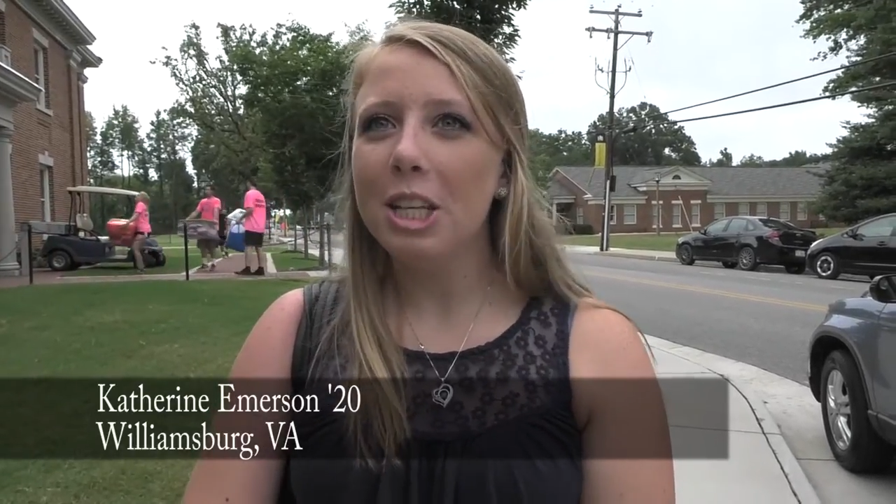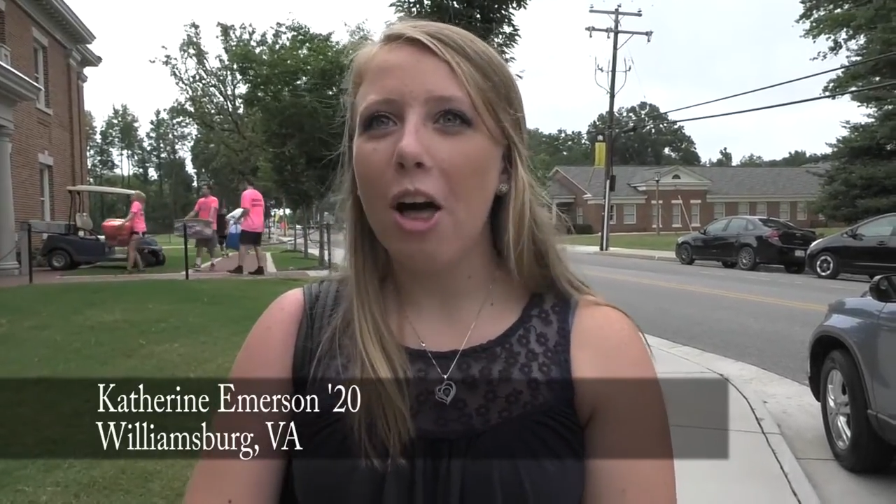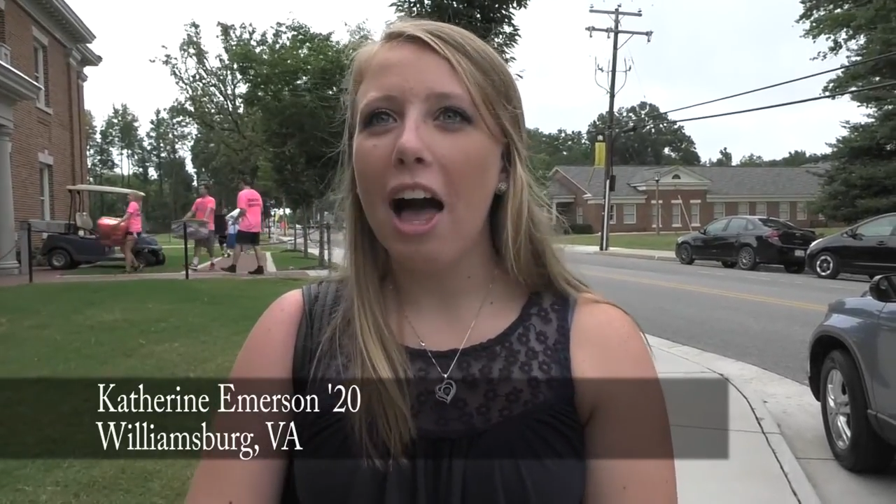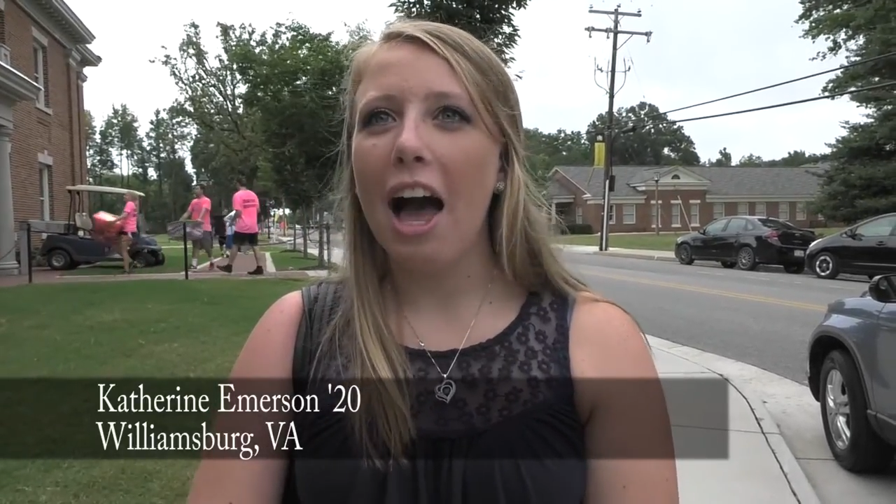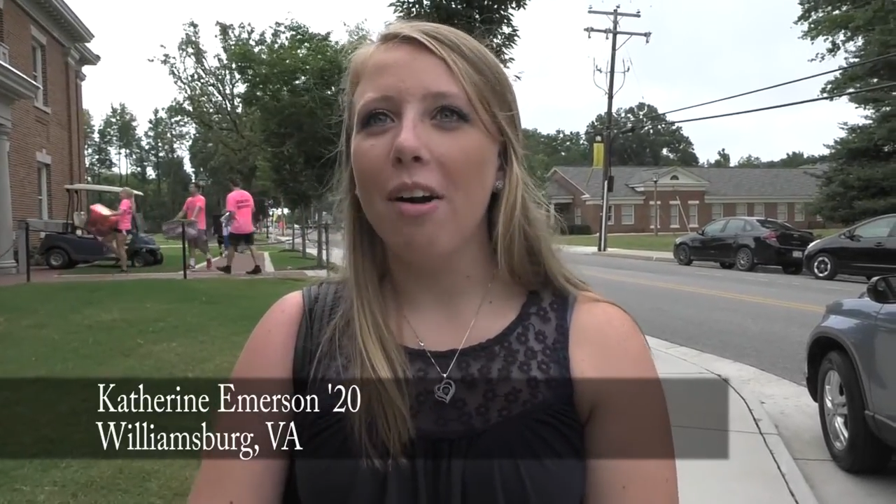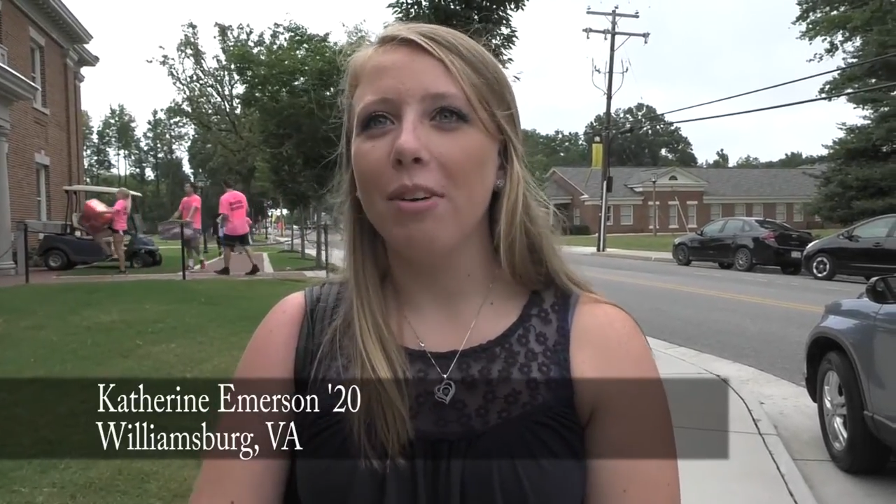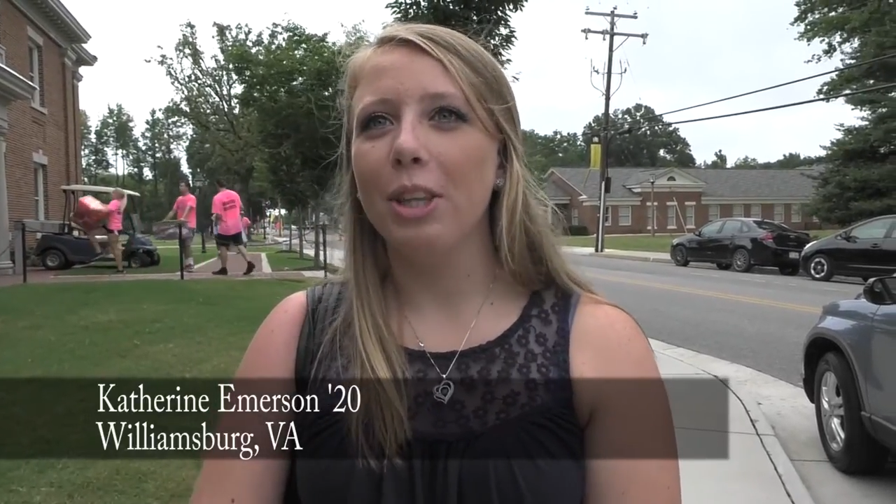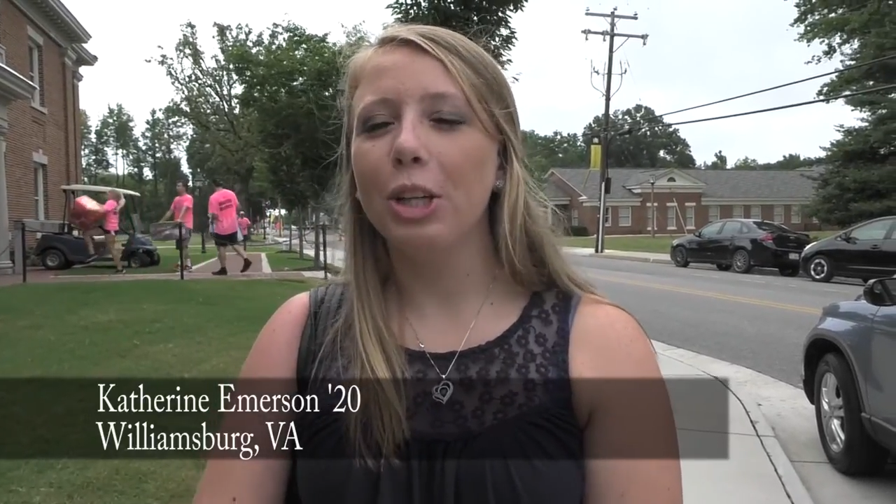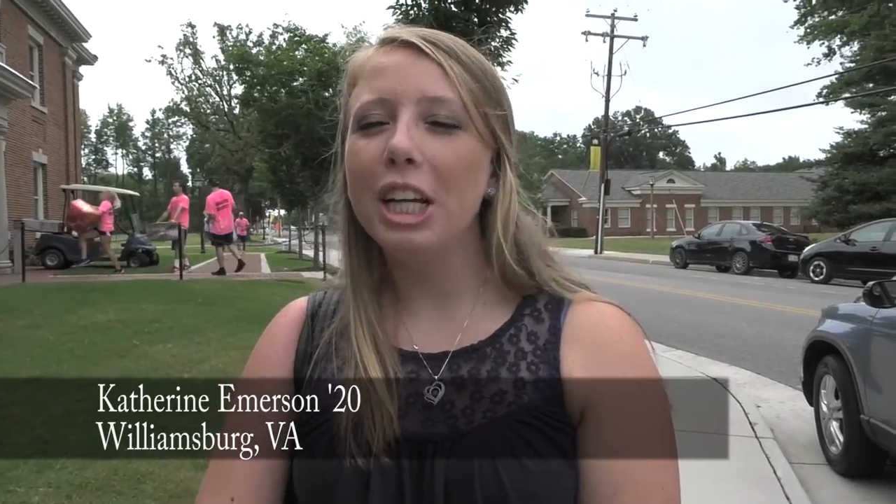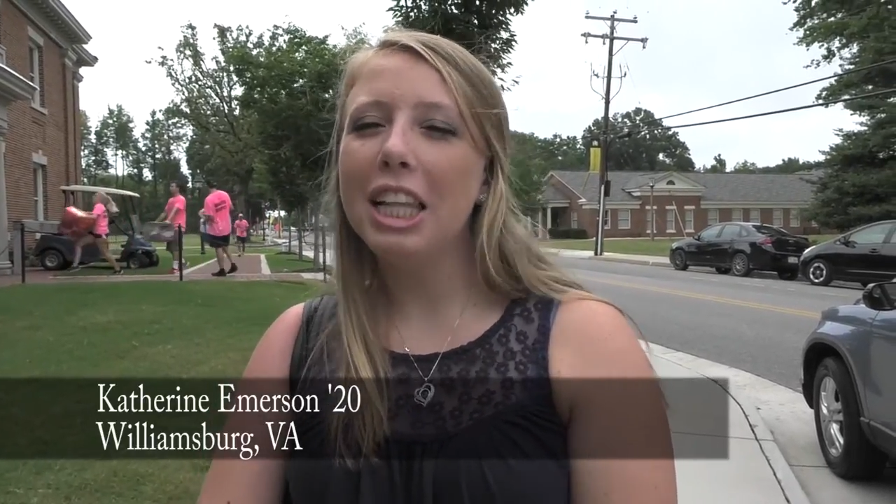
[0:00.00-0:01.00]
I'll have
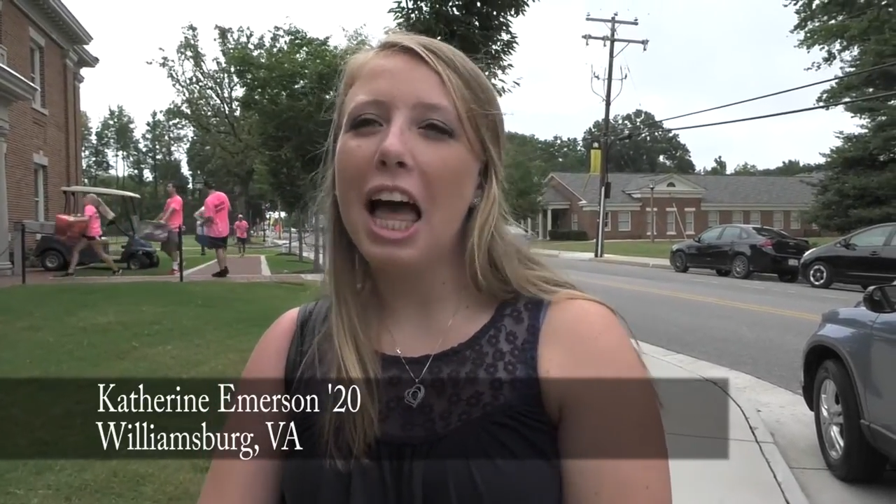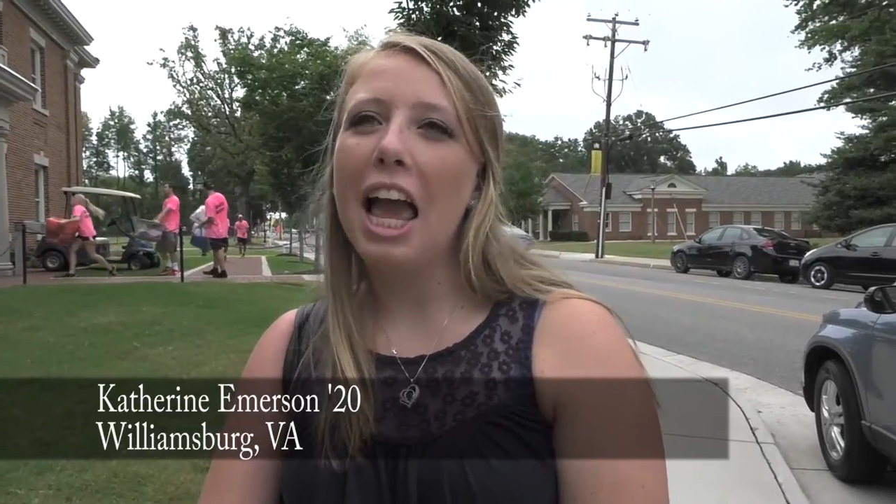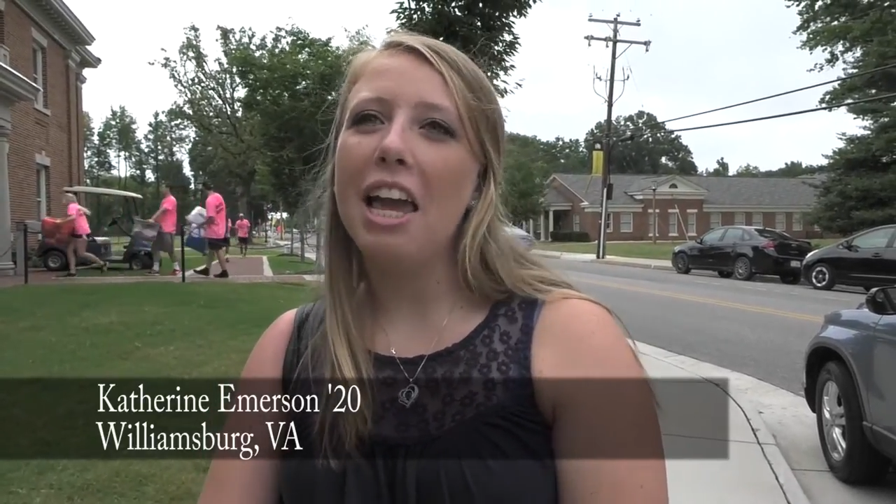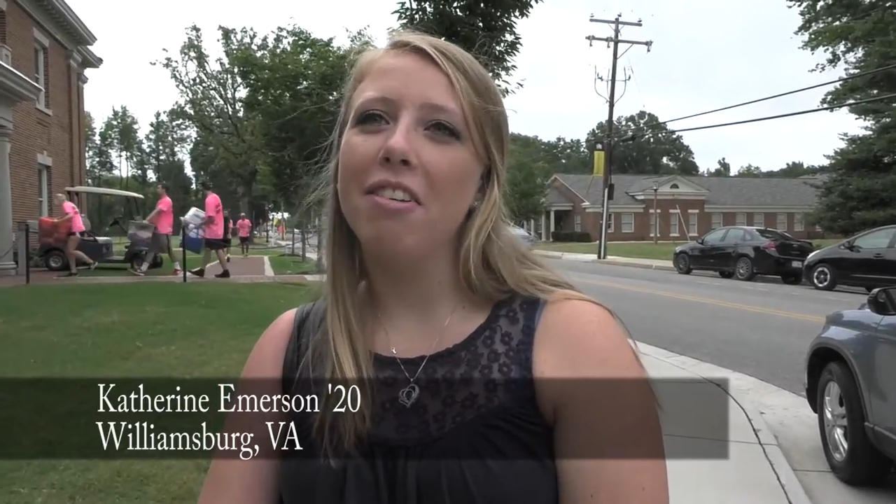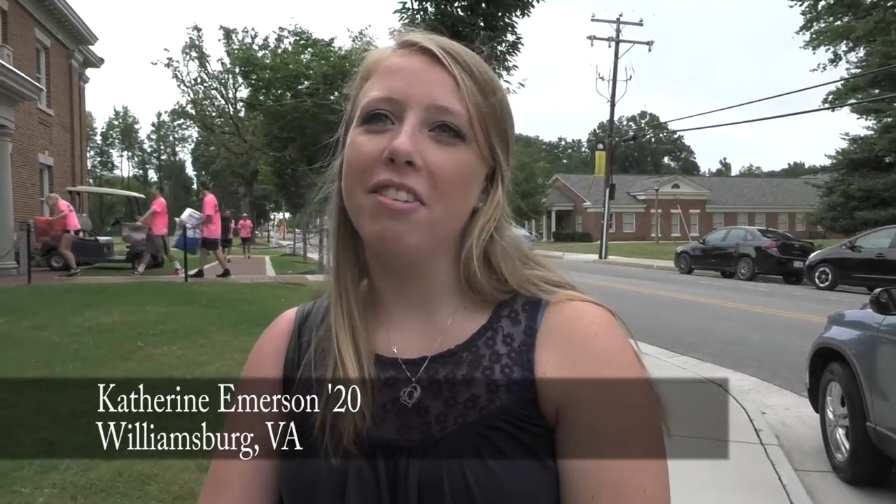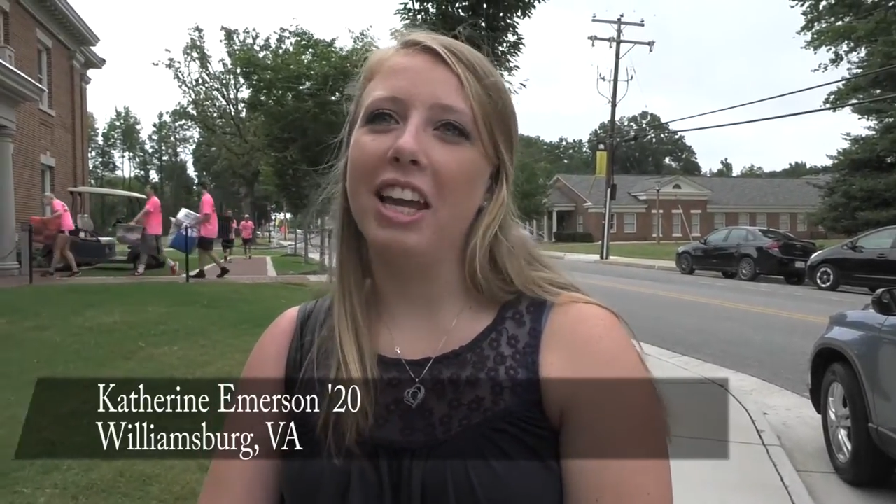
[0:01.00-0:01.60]
with Greek life